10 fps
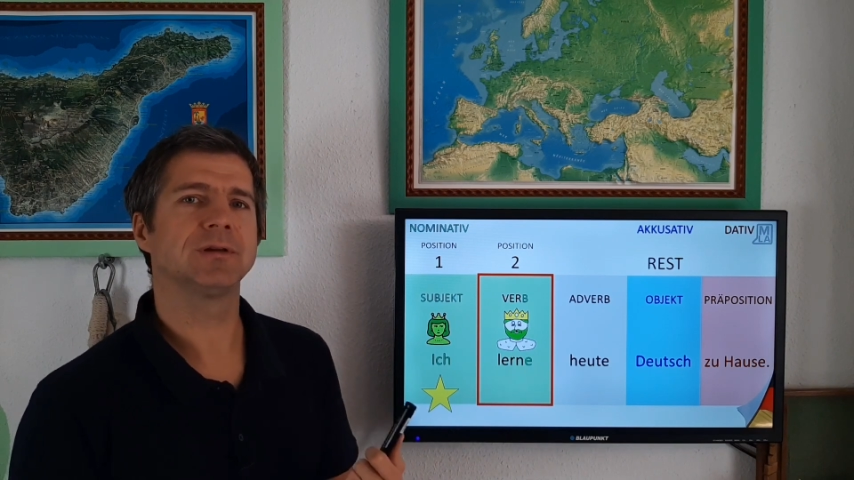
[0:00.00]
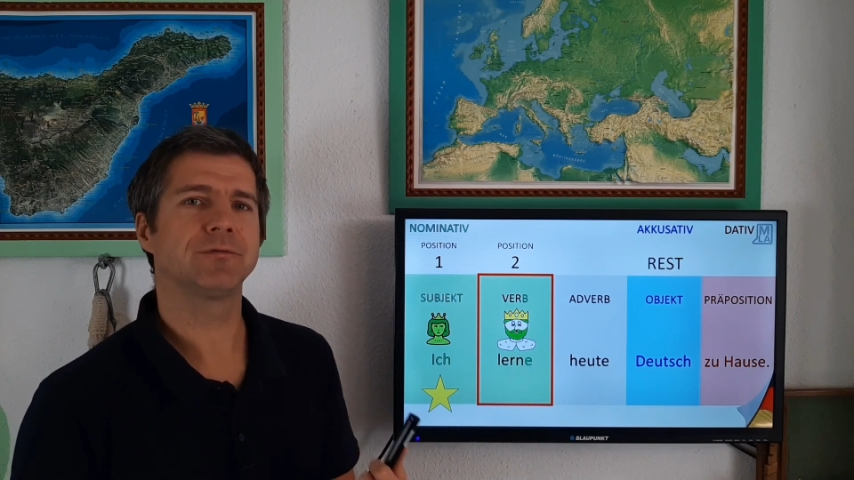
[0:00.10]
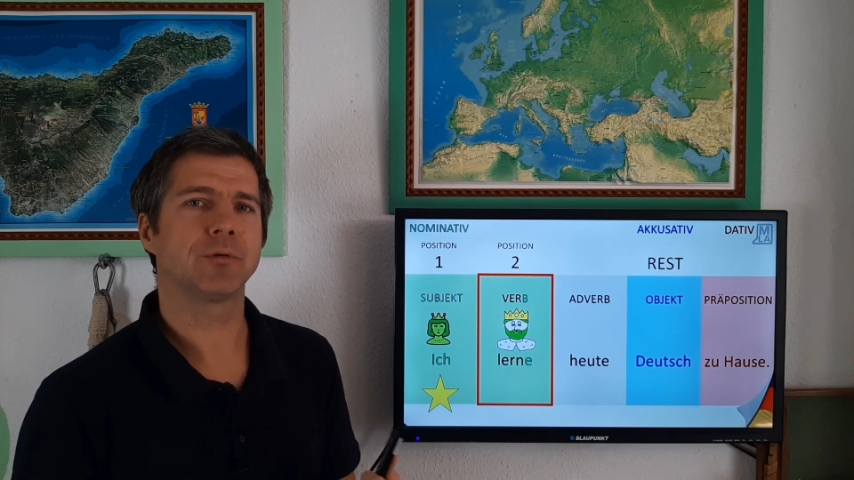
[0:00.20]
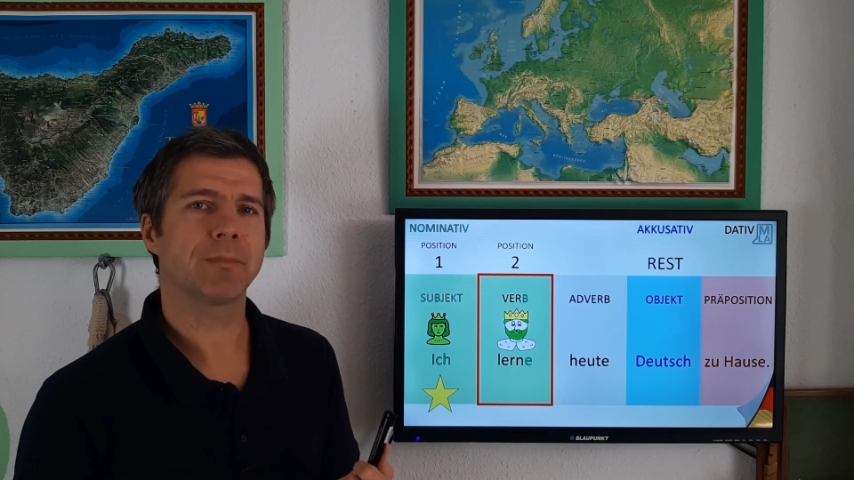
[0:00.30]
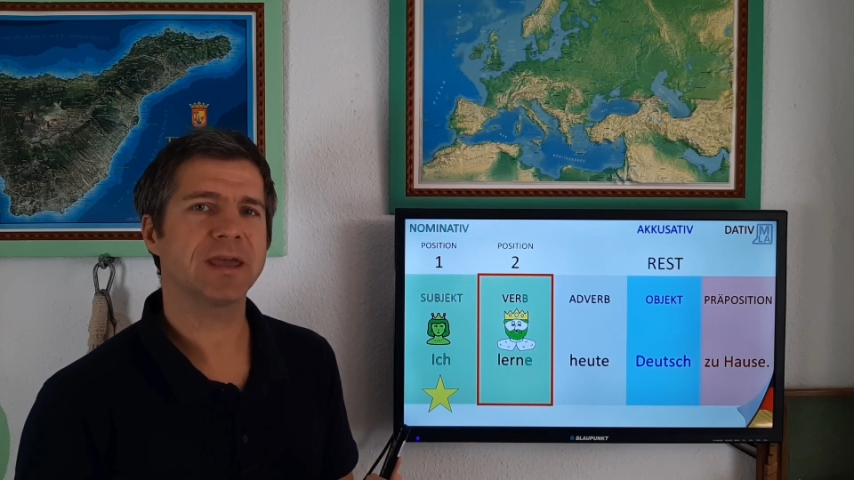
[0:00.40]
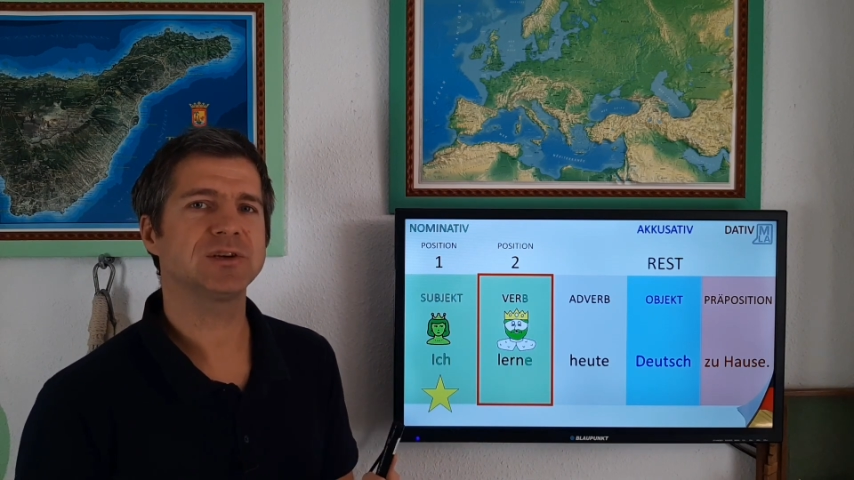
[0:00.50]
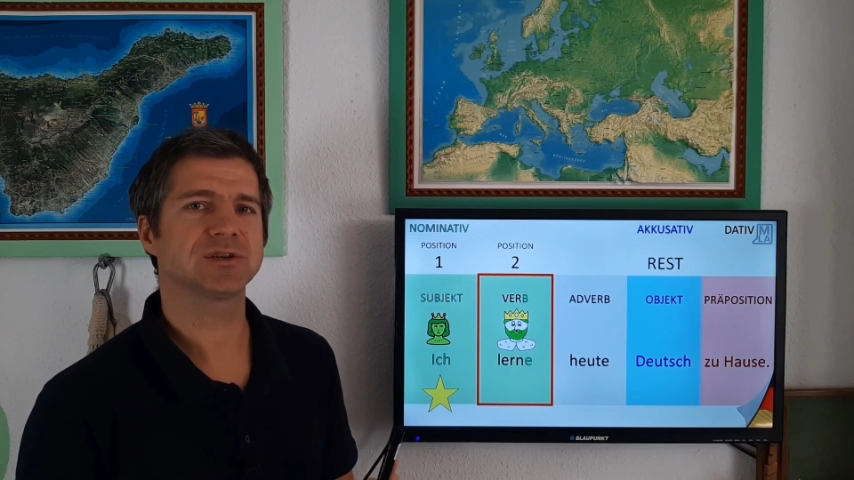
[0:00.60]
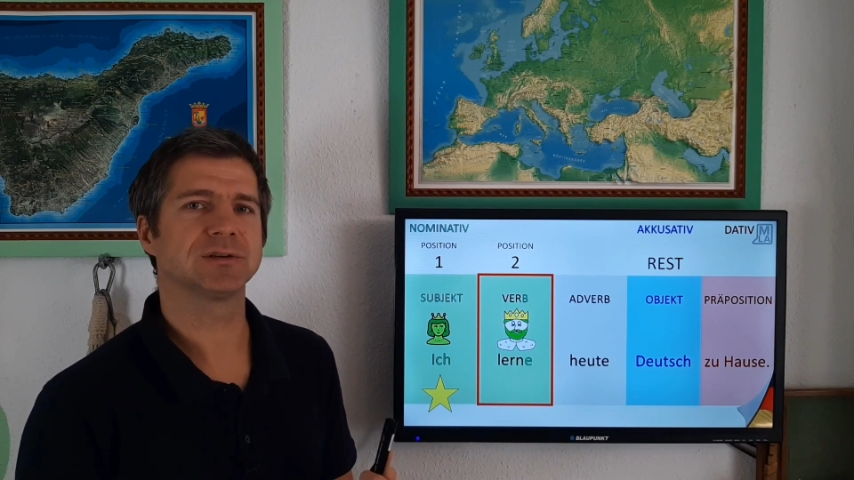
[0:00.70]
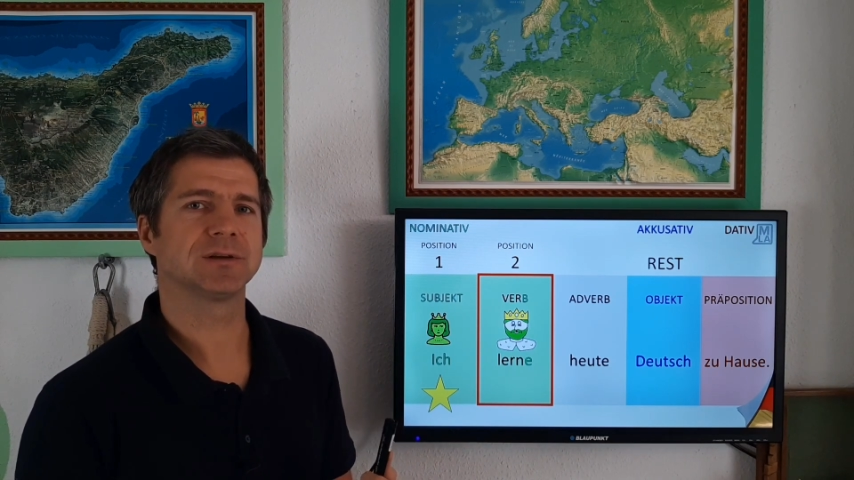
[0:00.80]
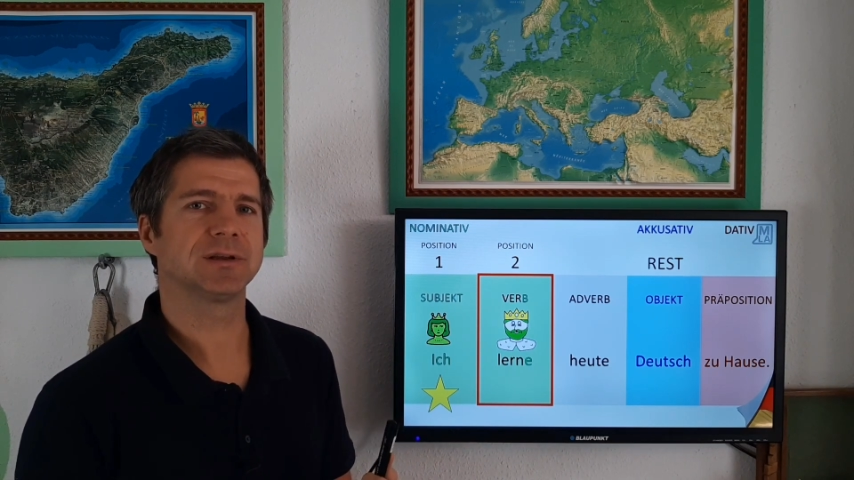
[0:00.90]

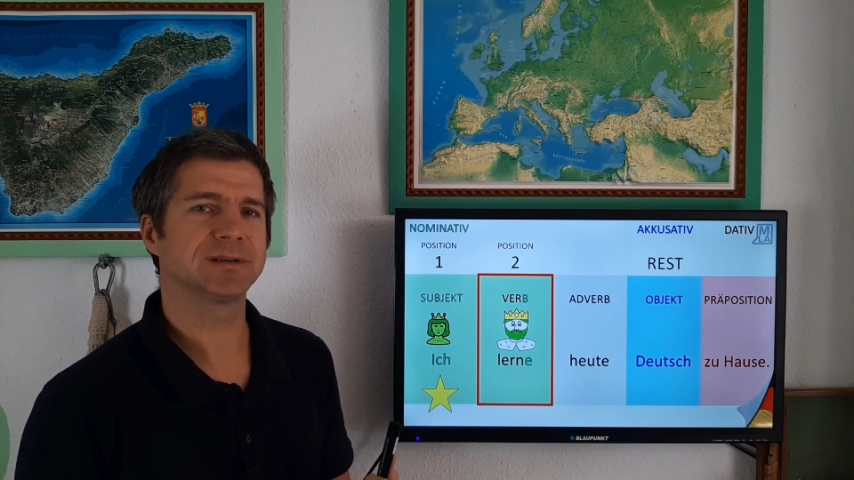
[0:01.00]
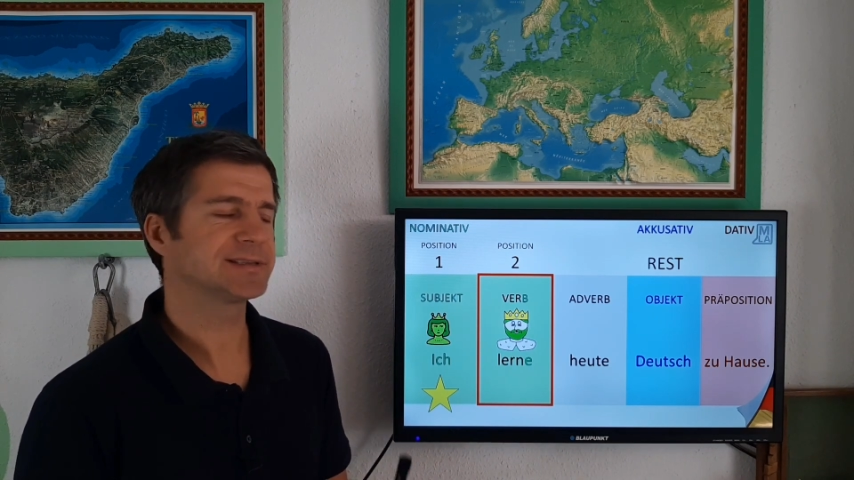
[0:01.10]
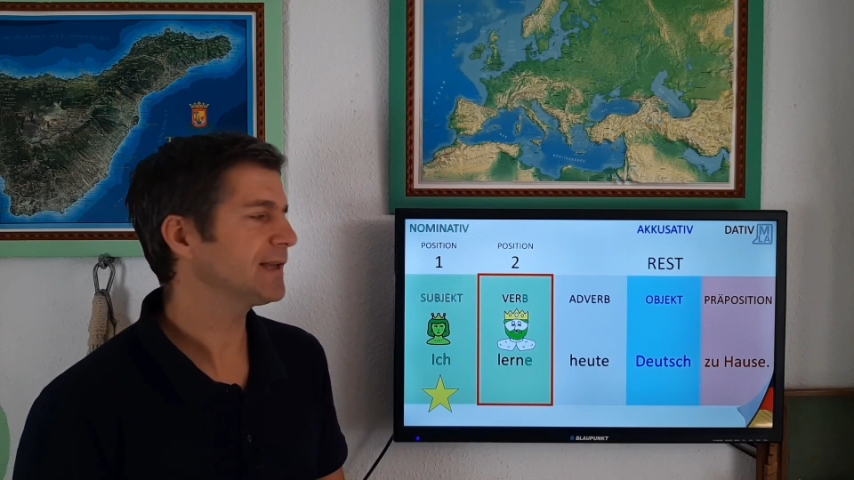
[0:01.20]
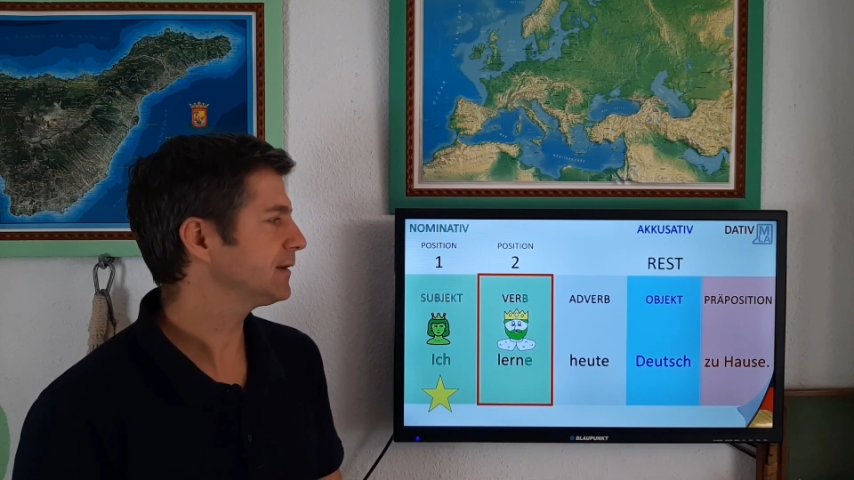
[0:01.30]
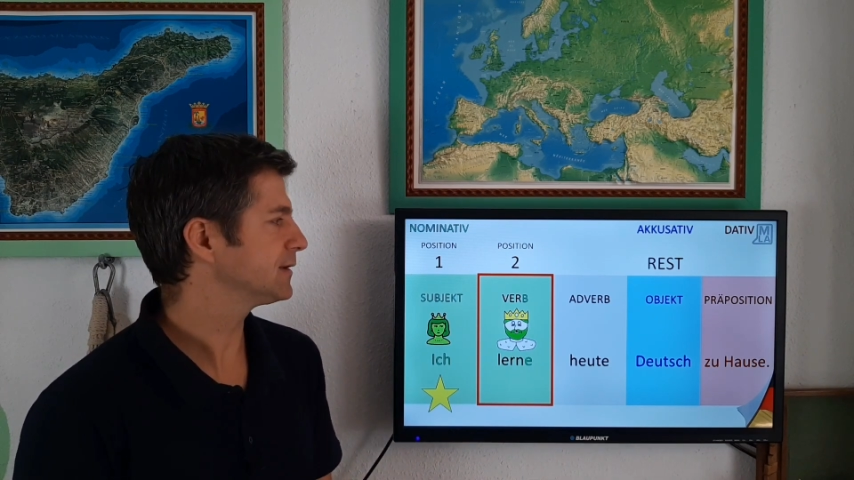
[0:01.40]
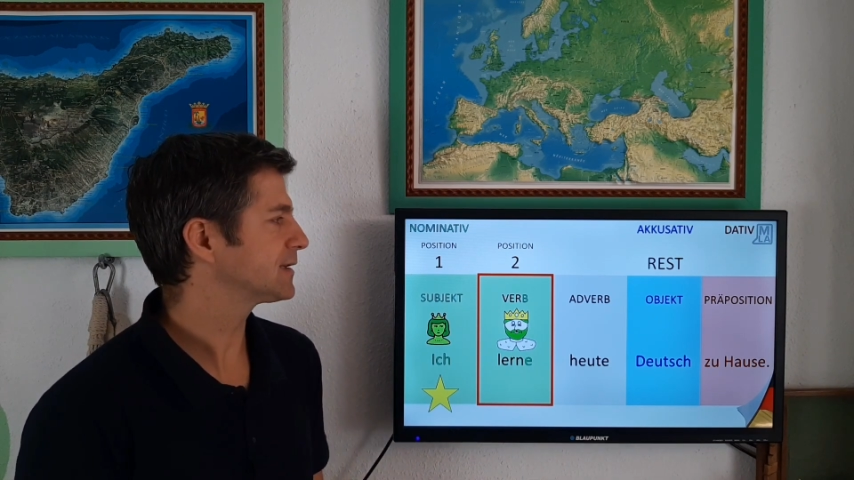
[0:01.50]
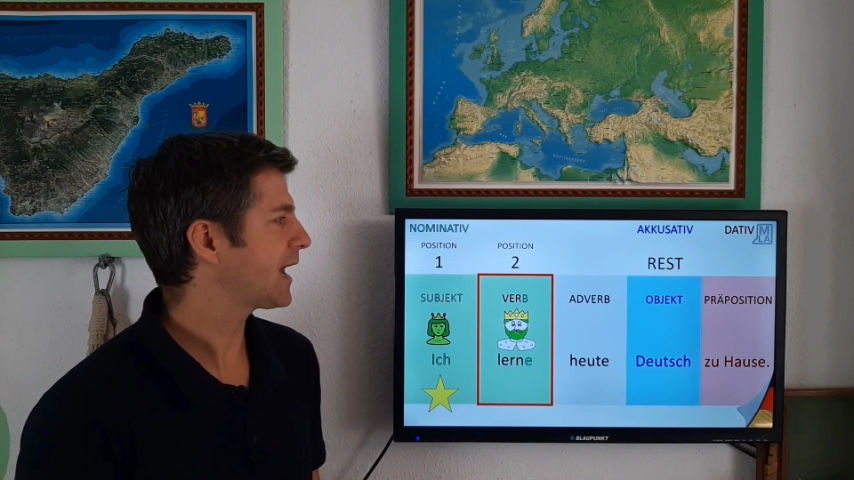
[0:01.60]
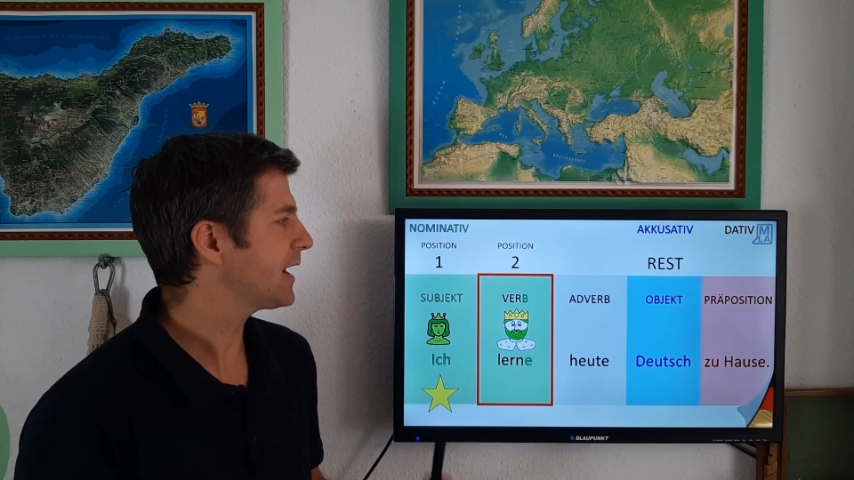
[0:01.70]
information in the sentence,